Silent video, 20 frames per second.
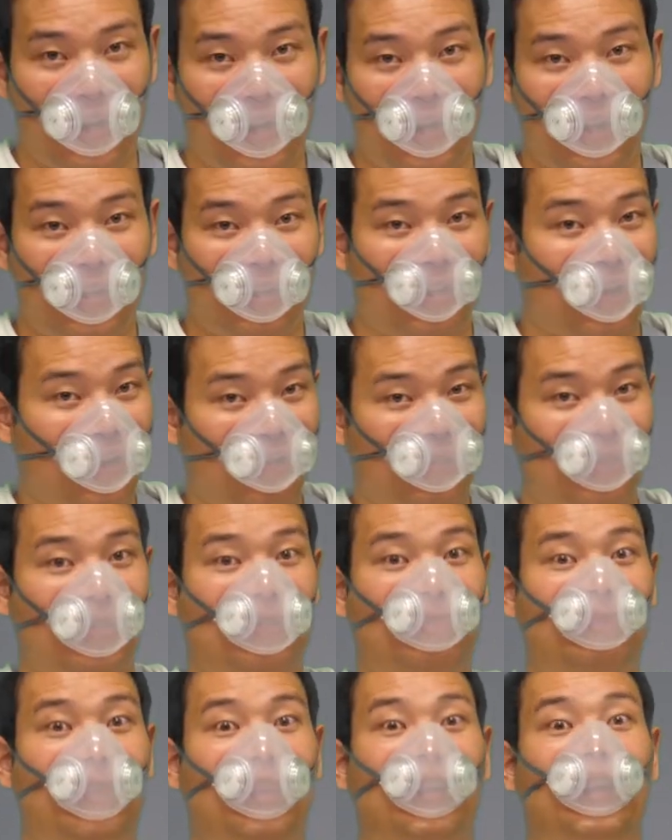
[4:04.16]
And you have to
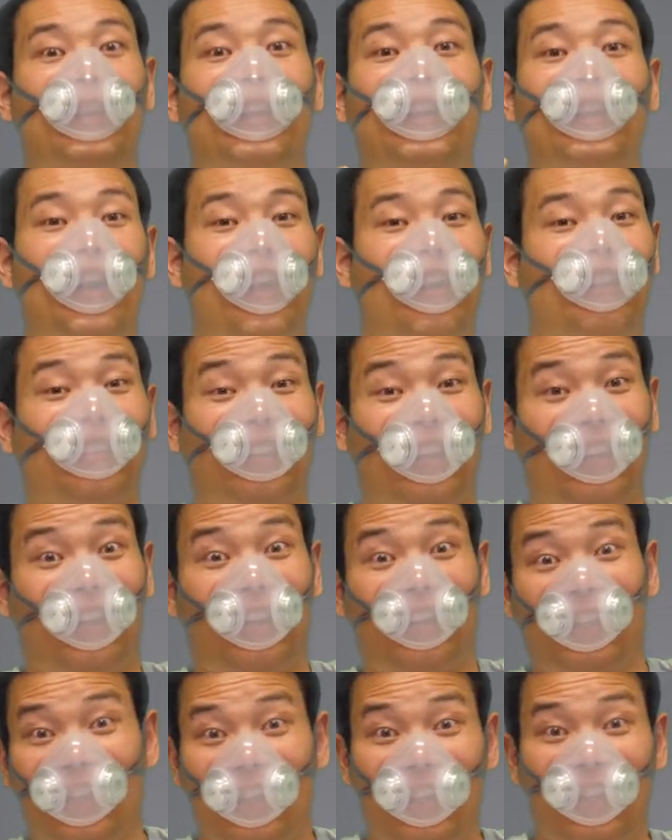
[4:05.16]
speak
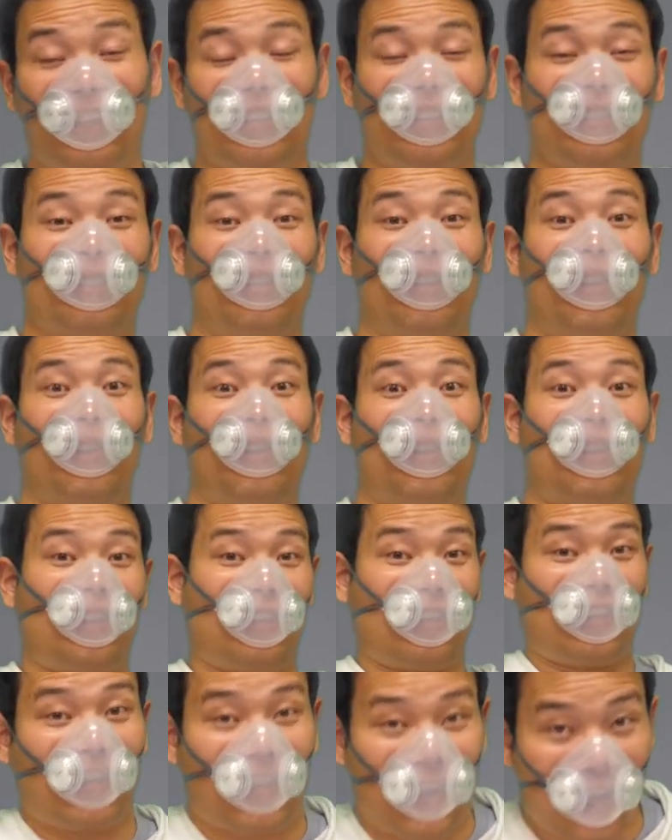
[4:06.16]
louder,
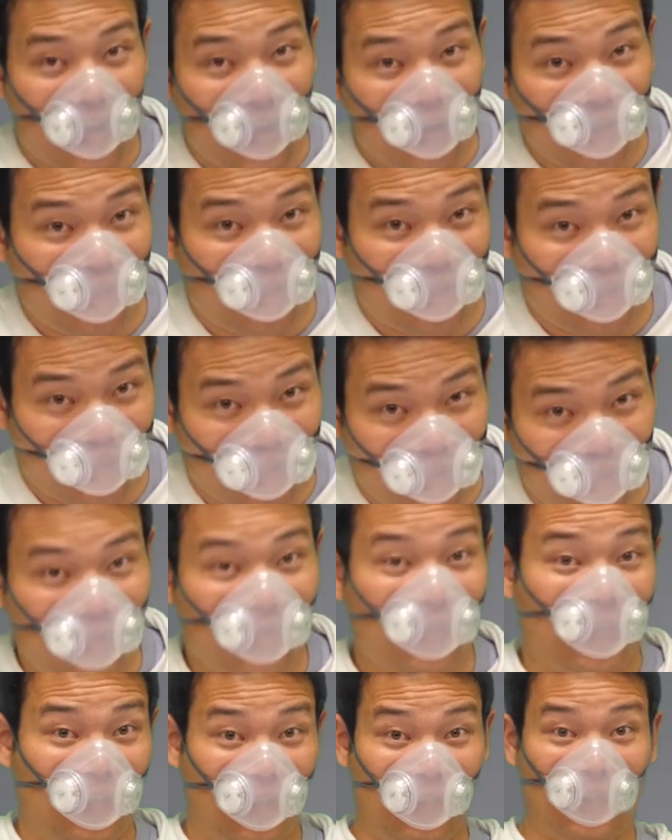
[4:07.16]
closer
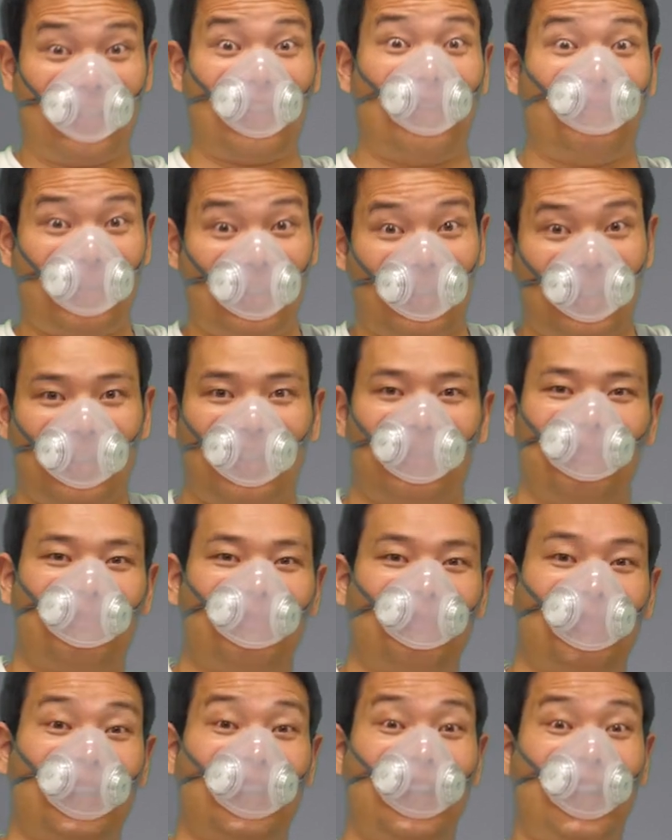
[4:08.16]
to the subject.
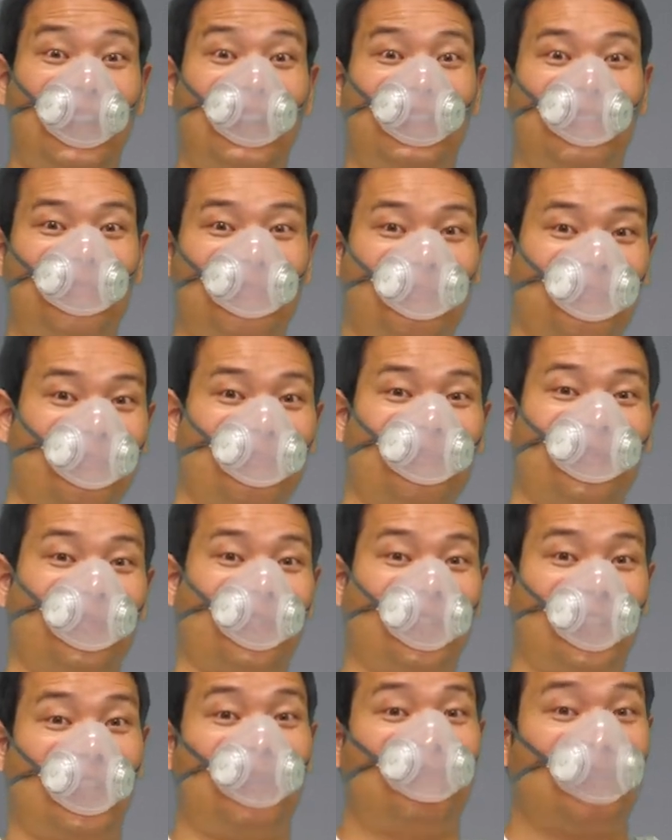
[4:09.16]
But hey,
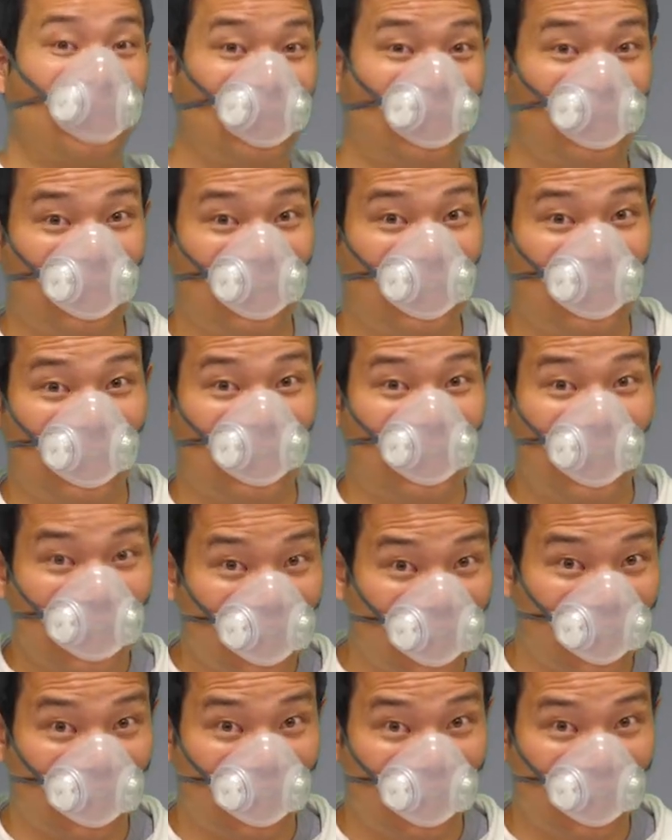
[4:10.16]
keep the social
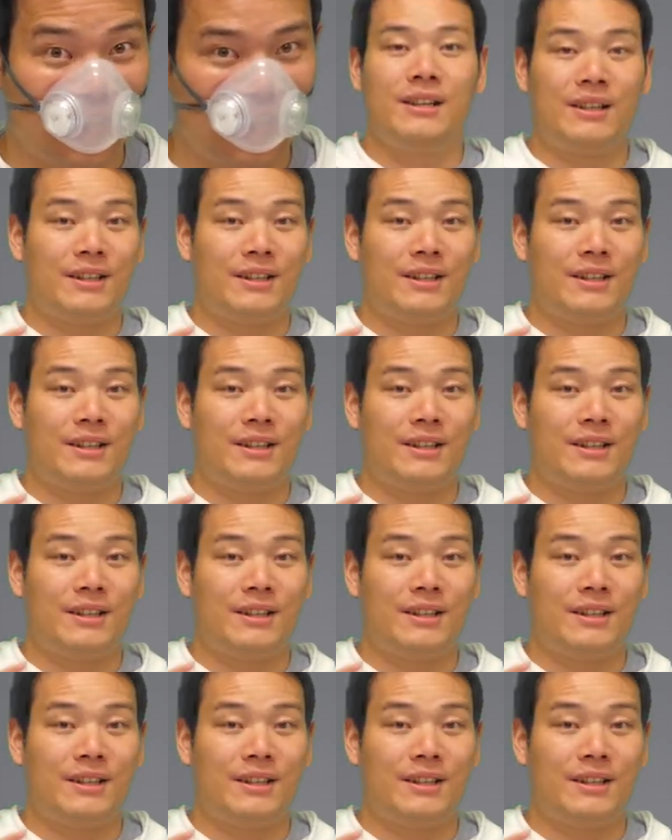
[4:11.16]
distancing.